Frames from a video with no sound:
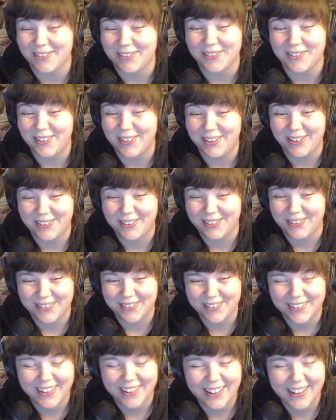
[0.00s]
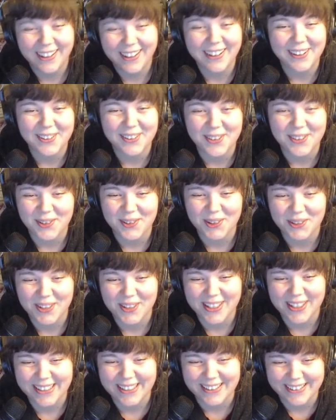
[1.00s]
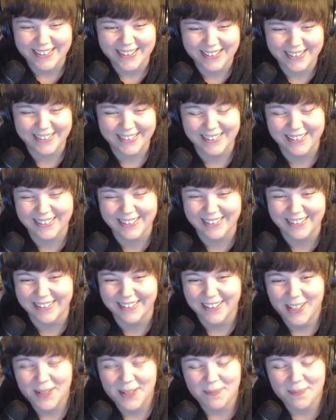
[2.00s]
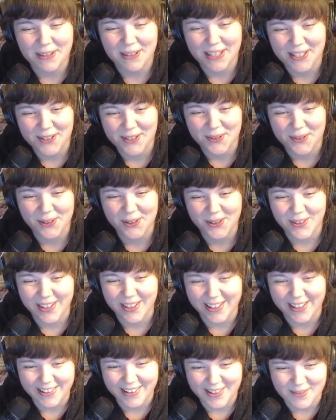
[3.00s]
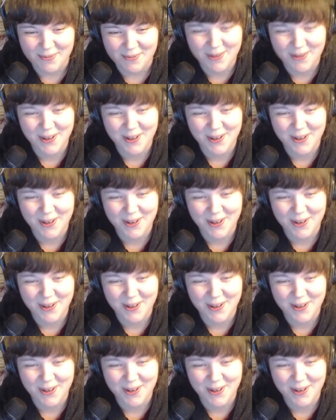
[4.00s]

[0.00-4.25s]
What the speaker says: I don't know. I don't know what we did. But they don't do that anymore.